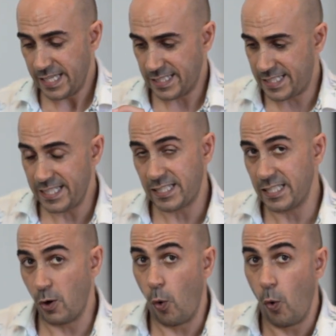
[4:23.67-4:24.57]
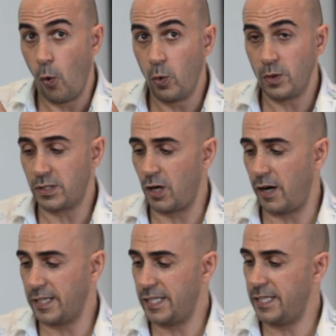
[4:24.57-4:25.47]
It sits all
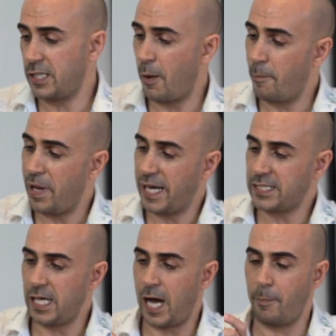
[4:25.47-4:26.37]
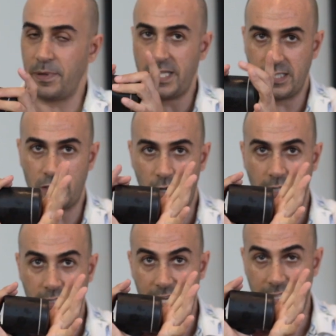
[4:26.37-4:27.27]
tightly compact up
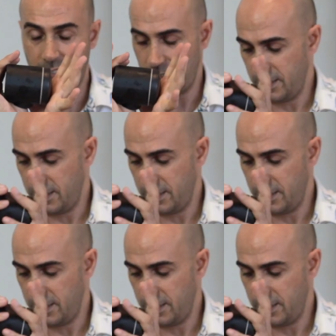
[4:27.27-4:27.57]
inside that.